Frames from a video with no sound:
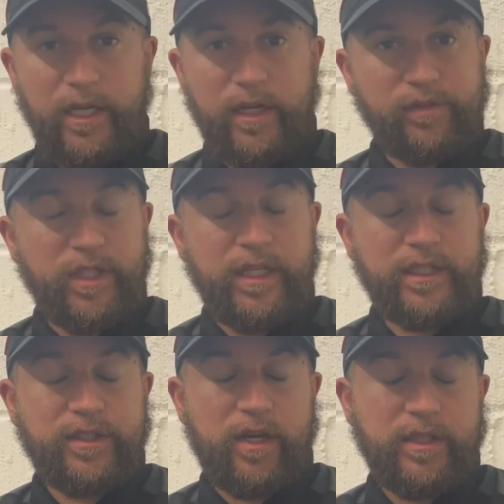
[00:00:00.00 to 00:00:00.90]
See,
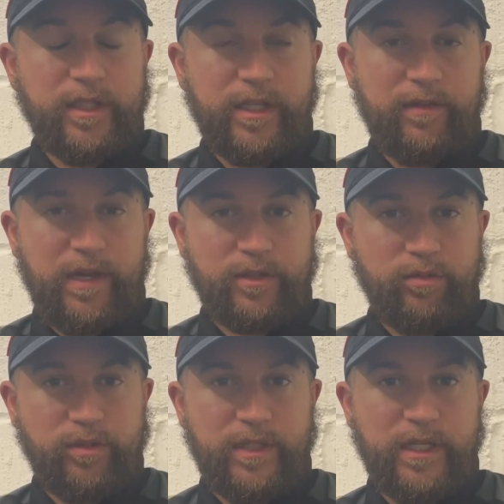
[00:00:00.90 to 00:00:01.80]
legs started to give out
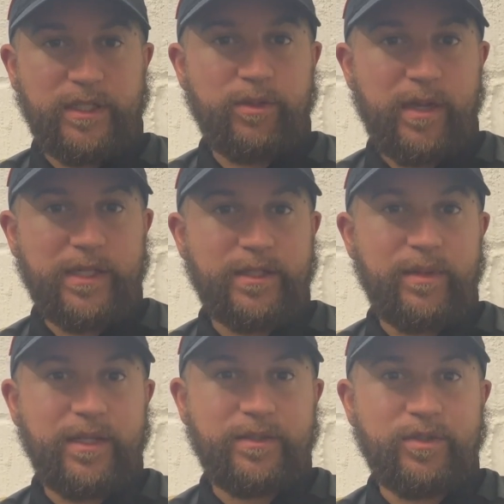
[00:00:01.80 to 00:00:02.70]
towards the end, so we had to
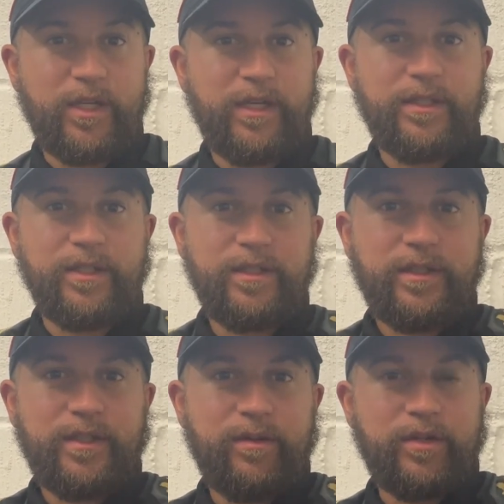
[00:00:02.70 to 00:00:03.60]
make some
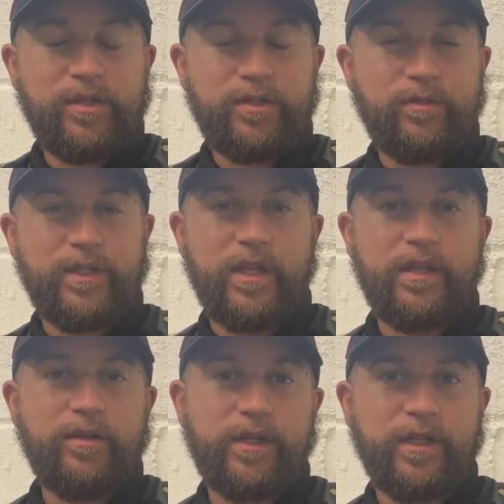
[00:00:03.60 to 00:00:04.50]
changes. It was just obviously
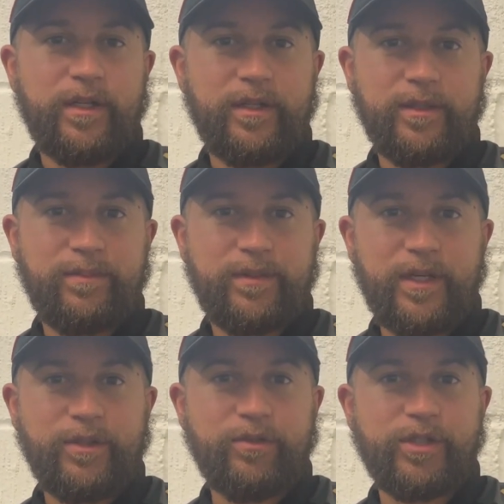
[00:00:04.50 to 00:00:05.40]
then looking at the
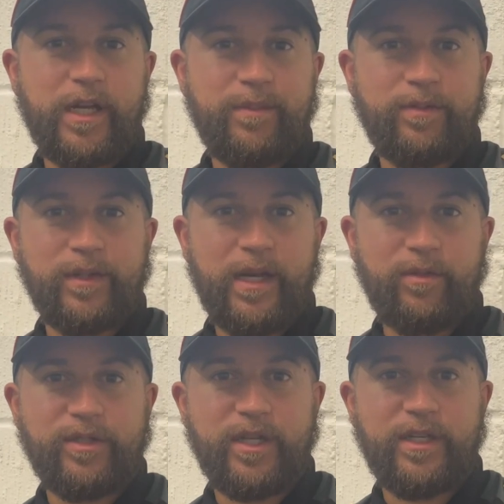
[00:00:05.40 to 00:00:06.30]
potential shape and how
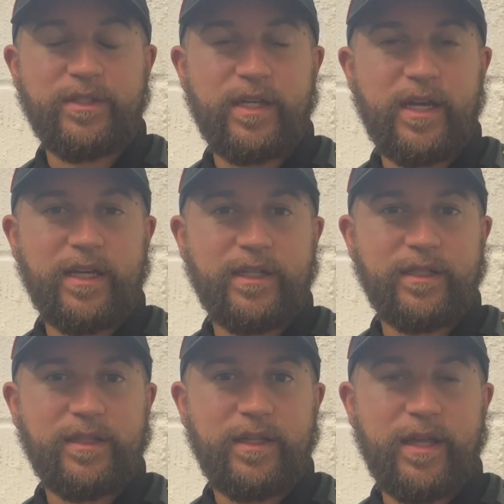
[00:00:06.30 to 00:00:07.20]
we changed that.
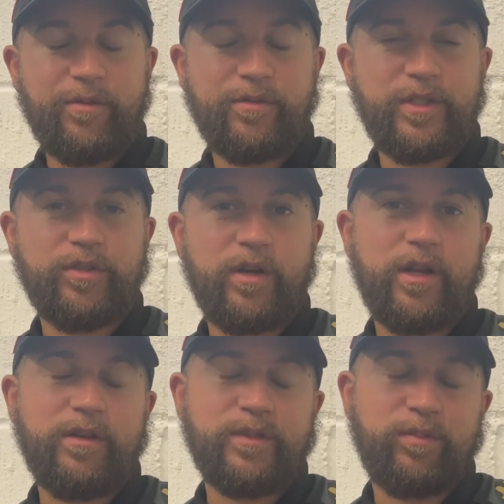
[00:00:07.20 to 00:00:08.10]
They were obviously
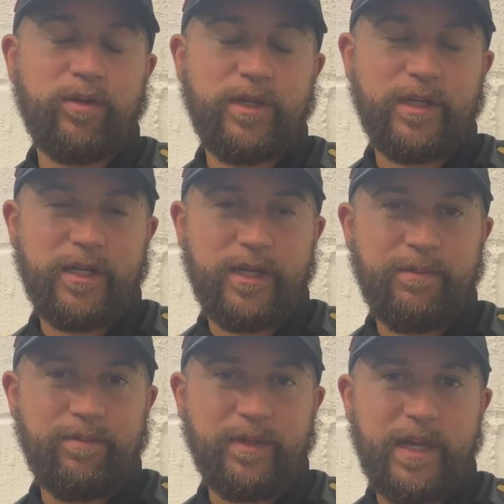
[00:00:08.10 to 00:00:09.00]
trying to exploit
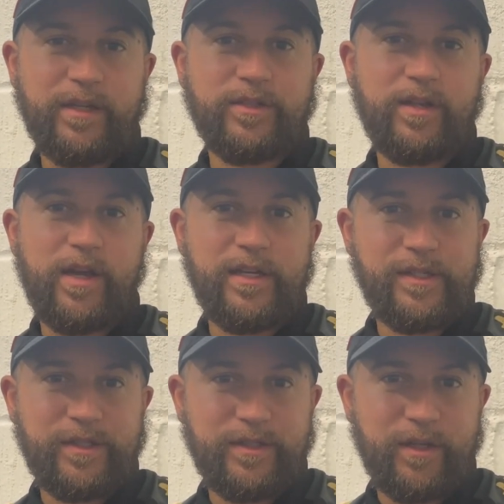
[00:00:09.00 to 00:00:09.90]
down the
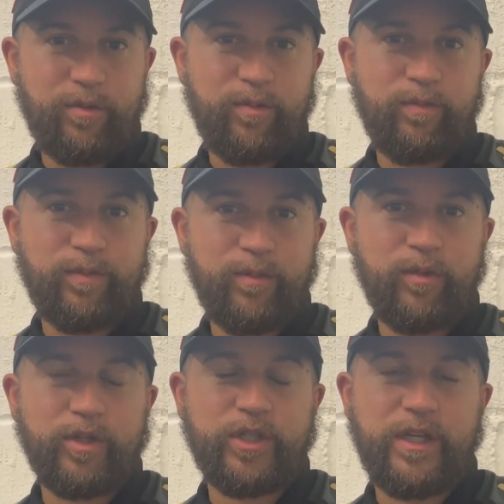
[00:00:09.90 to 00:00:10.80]
sides, so we didn't
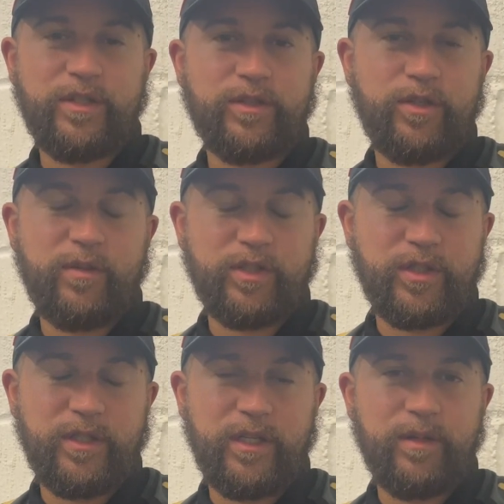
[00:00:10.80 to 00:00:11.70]
want to change it too much
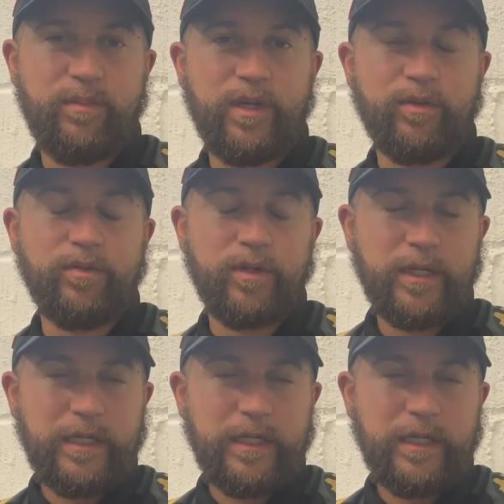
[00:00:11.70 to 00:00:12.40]
in the middle,